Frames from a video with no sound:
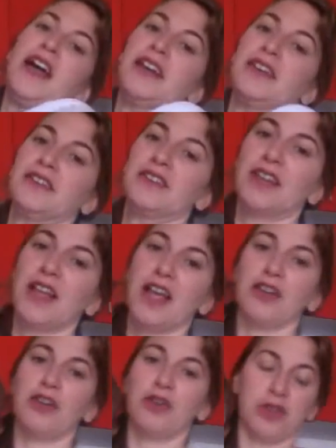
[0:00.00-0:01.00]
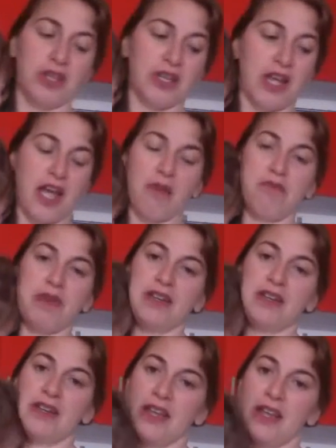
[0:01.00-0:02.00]
and, and nothing
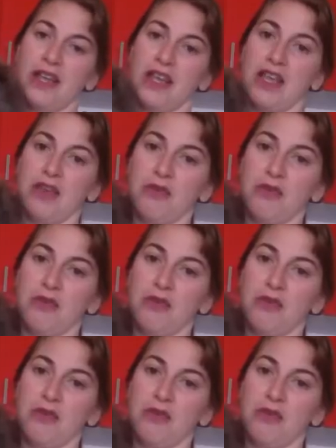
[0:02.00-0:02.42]
happened it